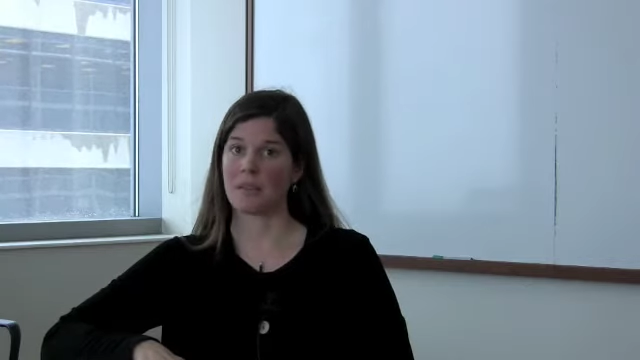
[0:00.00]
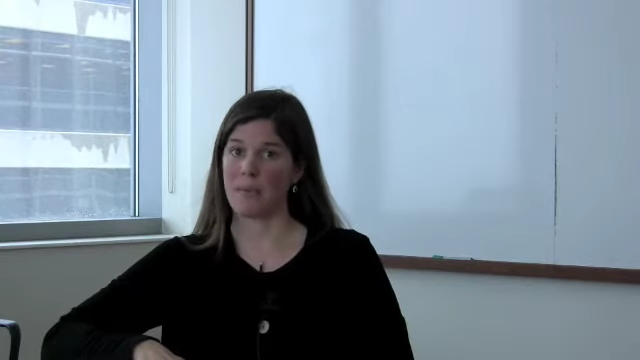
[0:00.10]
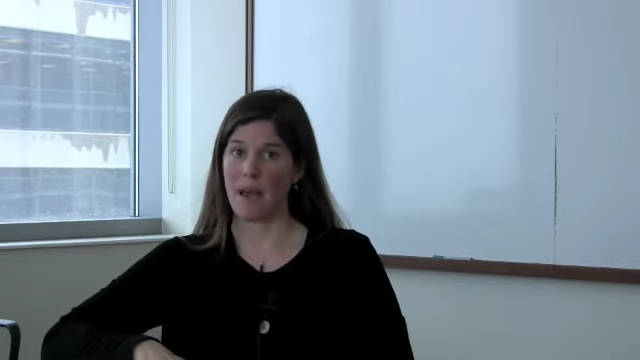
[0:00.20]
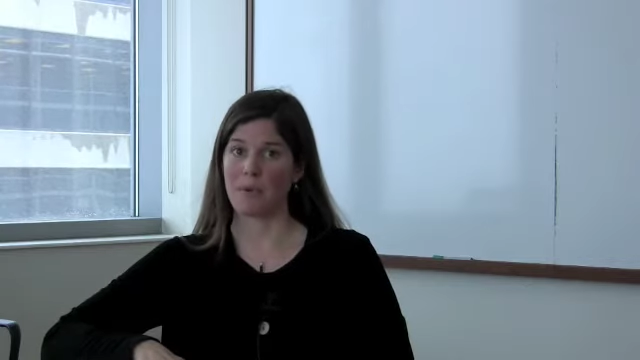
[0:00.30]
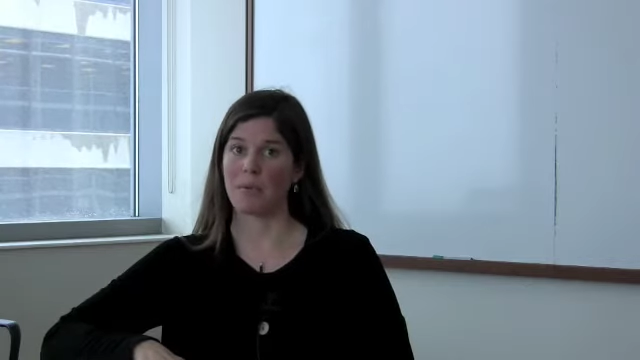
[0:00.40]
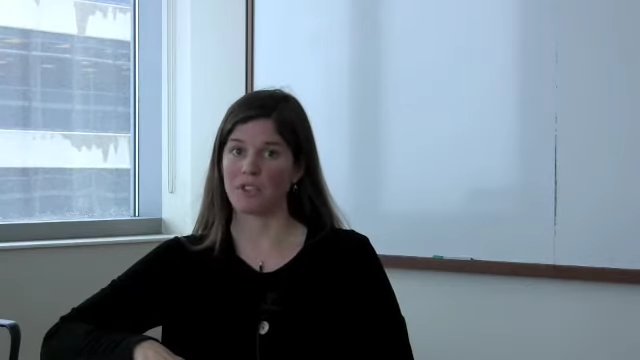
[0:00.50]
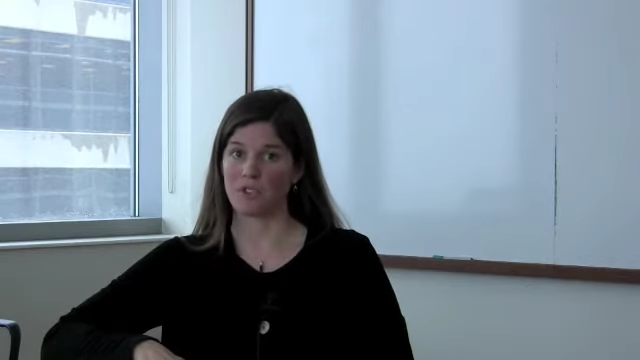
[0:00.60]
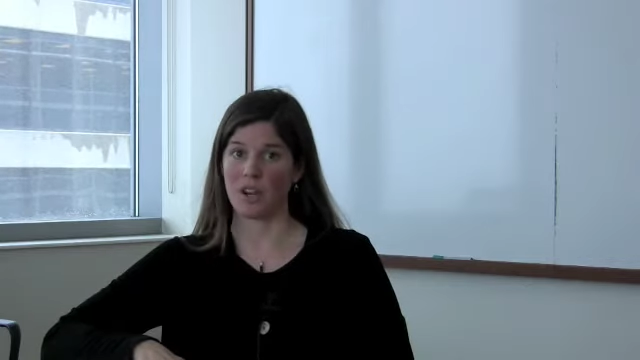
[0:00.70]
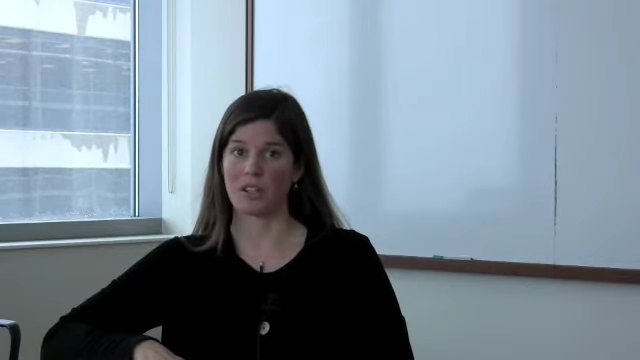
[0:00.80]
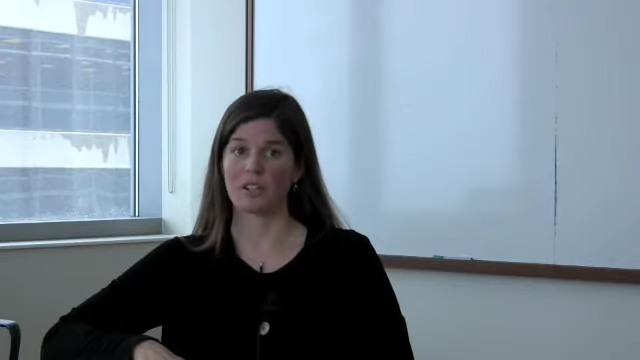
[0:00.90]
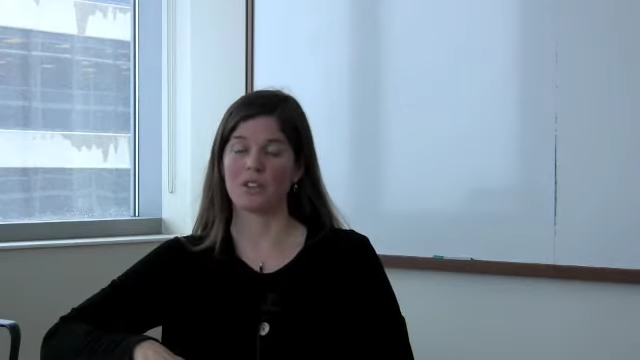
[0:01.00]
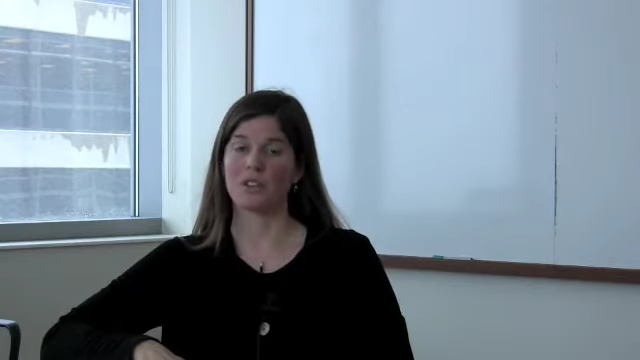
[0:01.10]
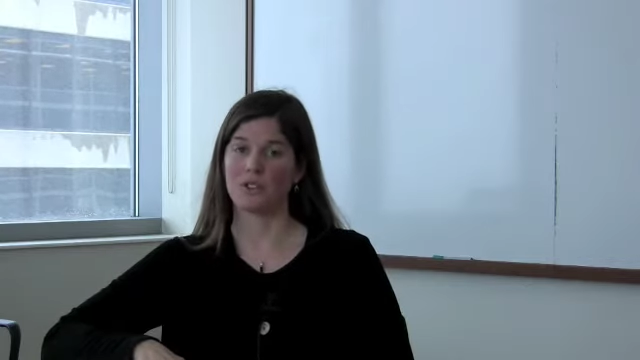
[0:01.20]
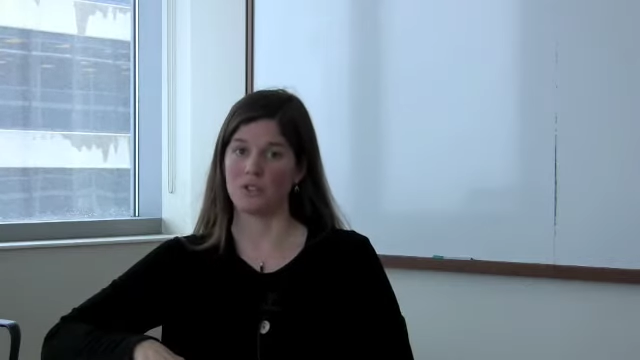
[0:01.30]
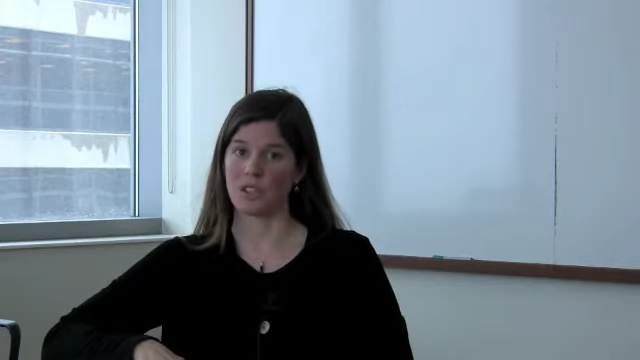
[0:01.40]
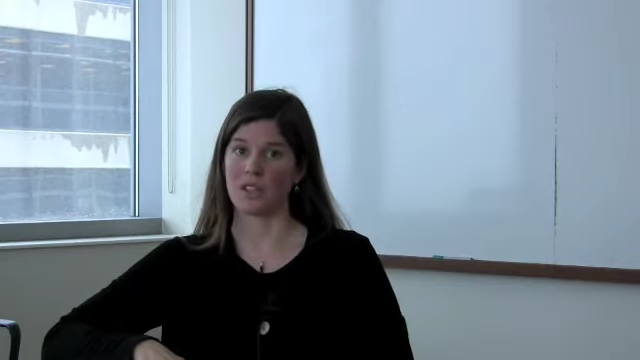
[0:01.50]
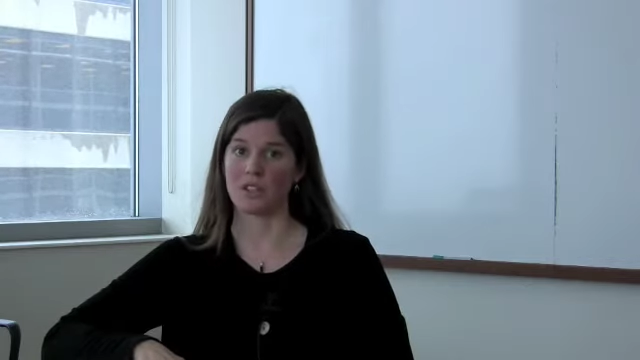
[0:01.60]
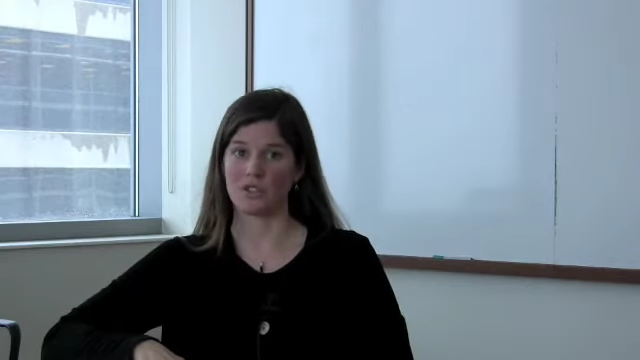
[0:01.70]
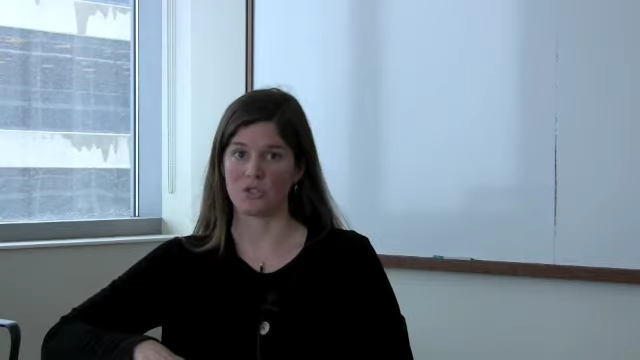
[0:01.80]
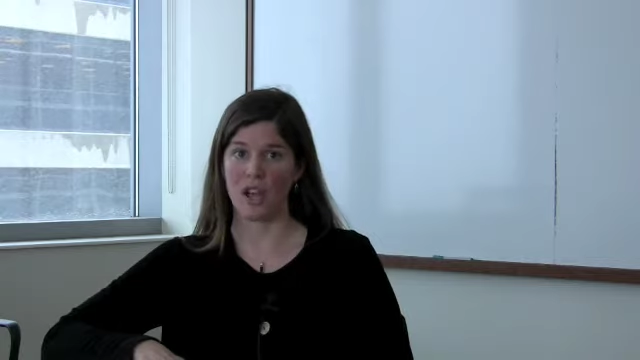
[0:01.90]
a mappable trait using
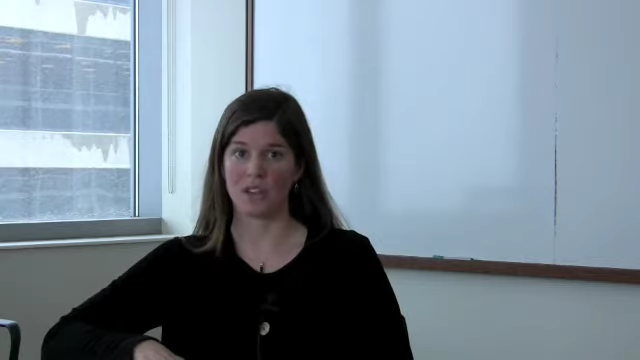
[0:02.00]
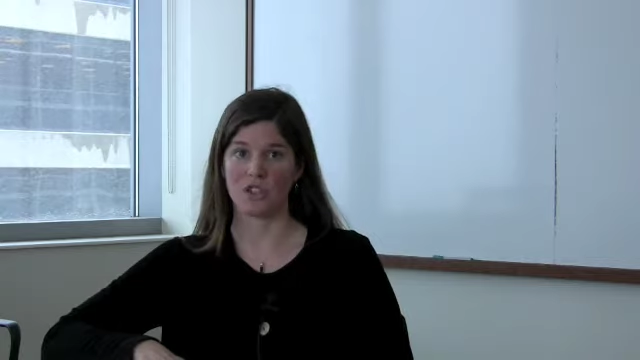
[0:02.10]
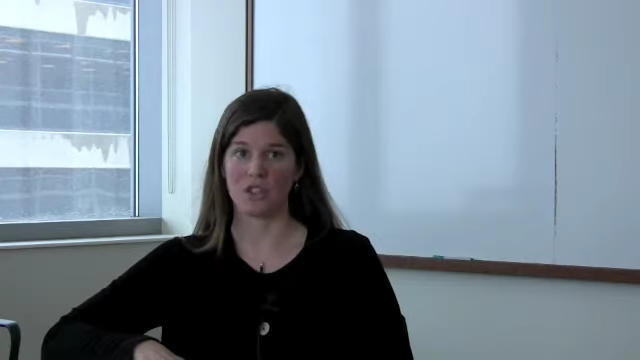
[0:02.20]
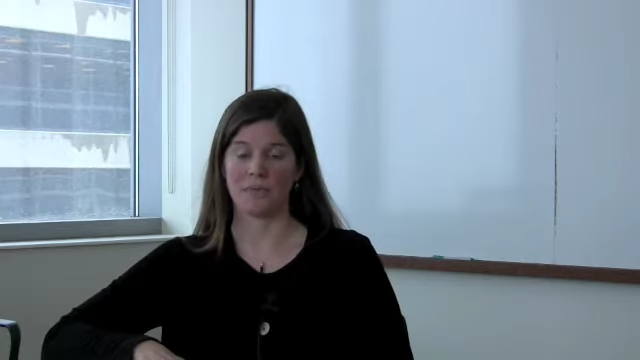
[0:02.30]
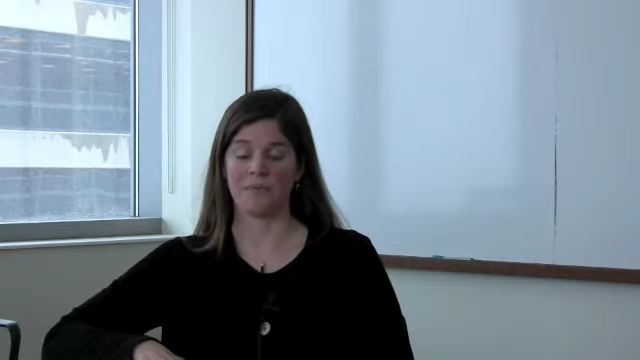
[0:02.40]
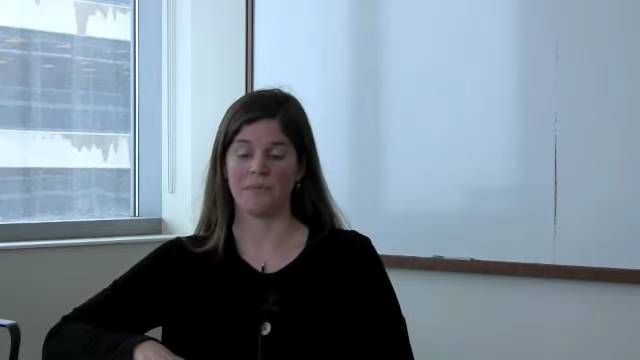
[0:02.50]
this strategy.